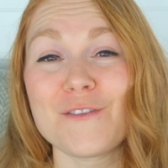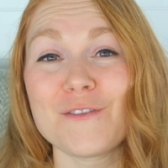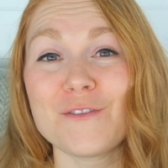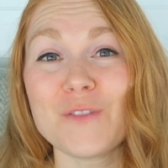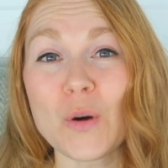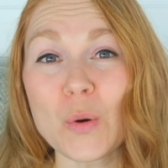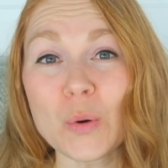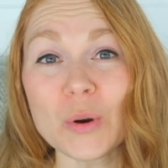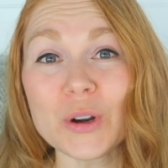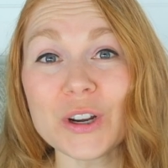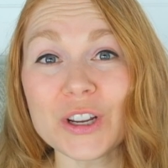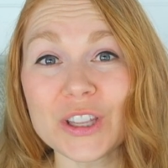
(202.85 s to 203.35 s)

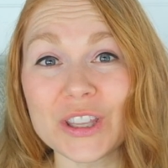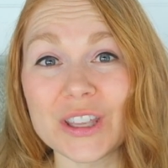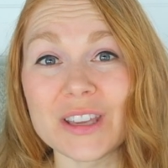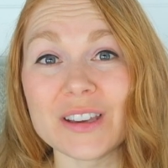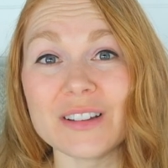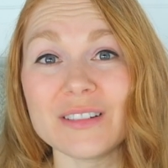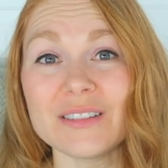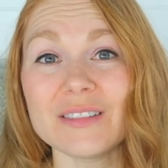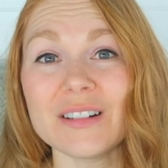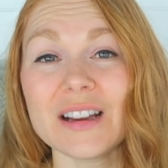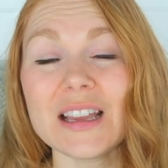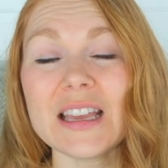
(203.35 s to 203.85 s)
for
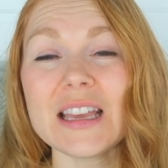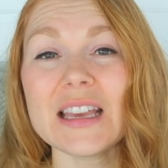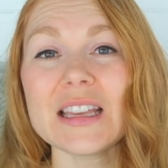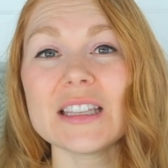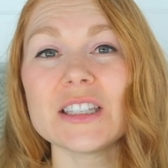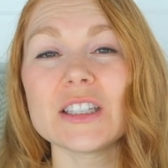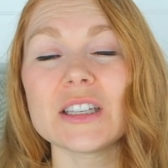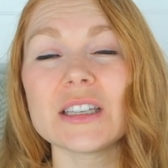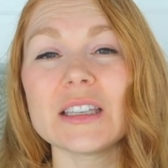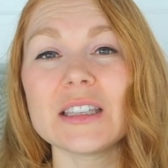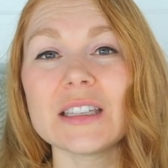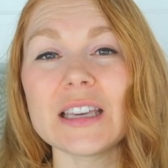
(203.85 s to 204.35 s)
you
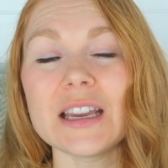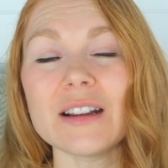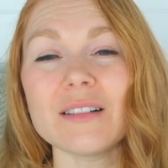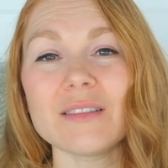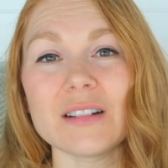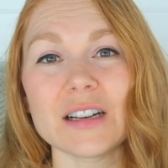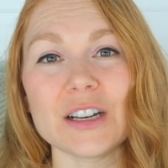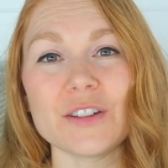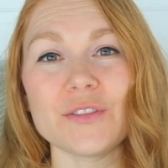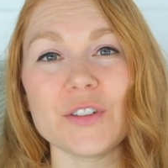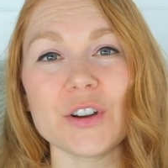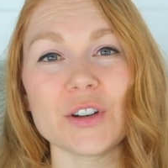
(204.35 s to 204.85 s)
to get
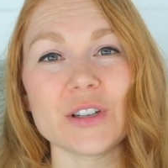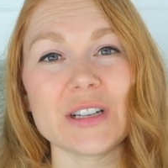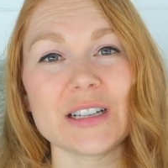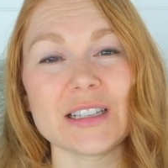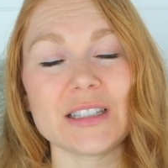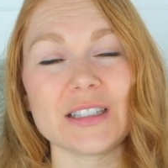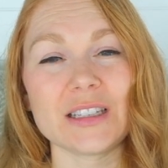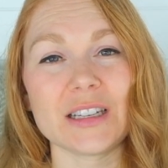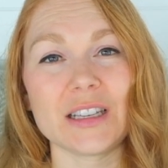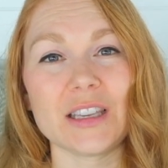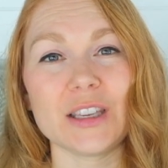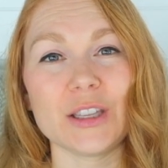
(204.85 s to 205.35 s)
rid of your
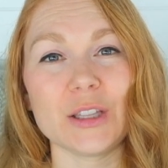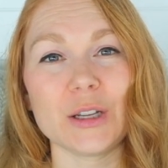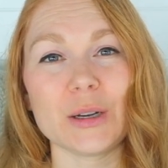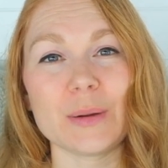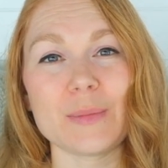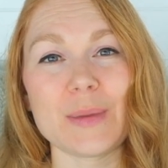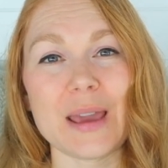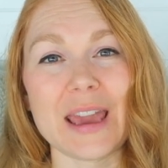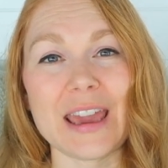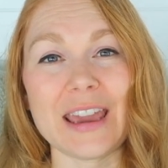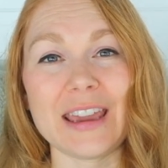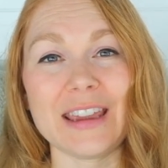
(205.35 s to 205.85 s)
testicular
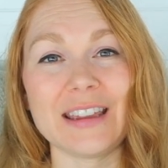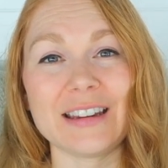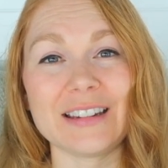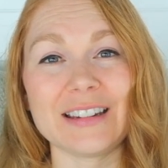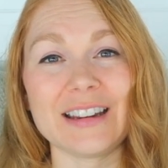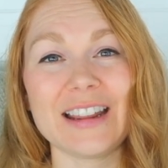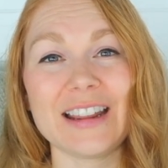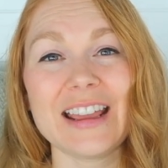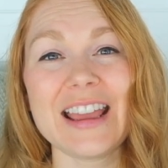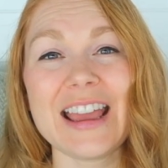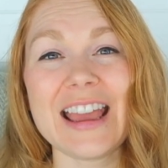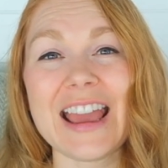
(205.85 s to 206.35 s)

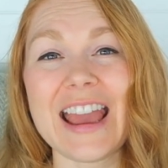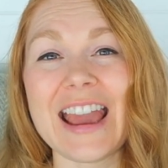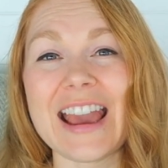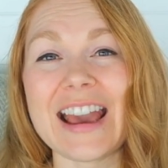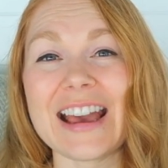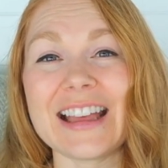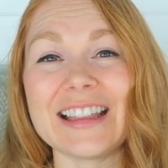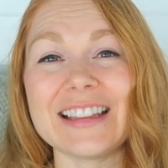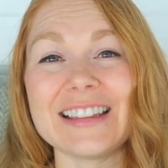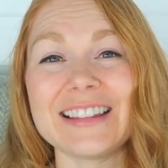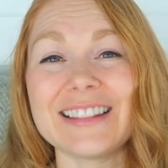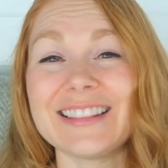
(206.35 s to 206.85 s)
pain,
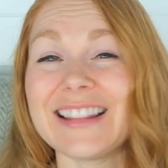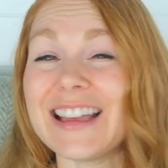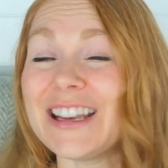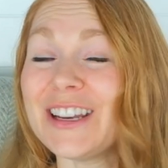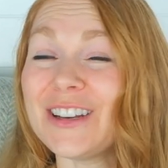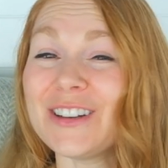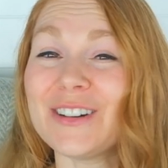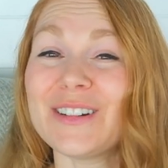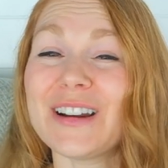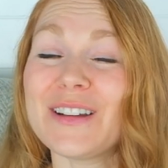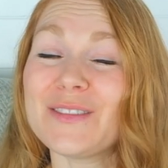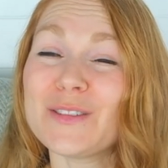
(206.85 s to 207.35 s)
and then
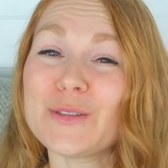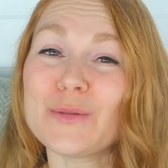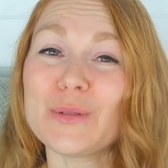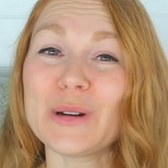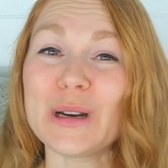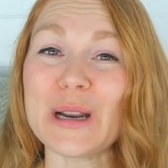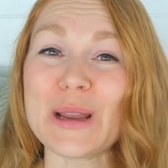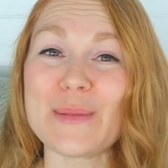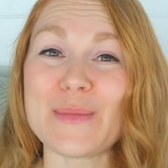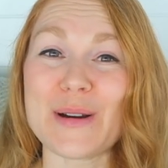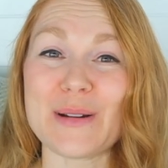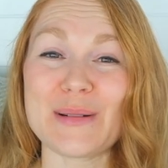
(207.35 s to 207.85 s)
you don't have to
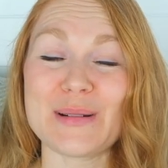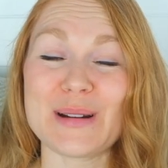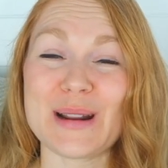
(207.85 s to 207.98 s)
worry about it